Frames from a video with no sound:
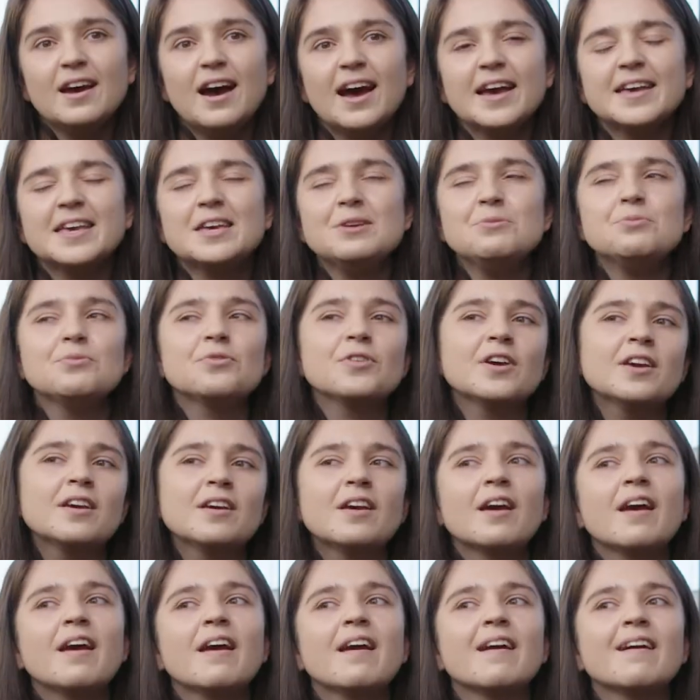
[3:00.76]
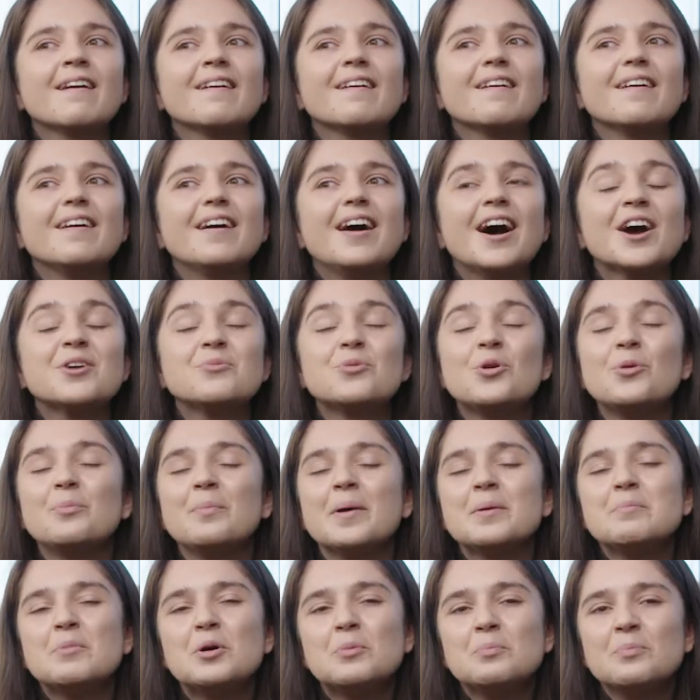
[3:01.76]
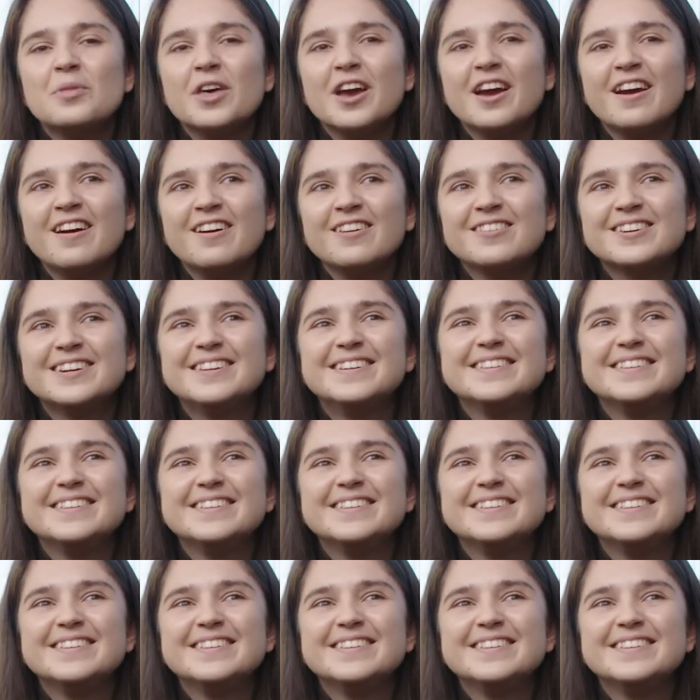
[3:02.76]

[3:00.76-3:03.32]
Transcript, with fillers: I keep thinking I want my mum there,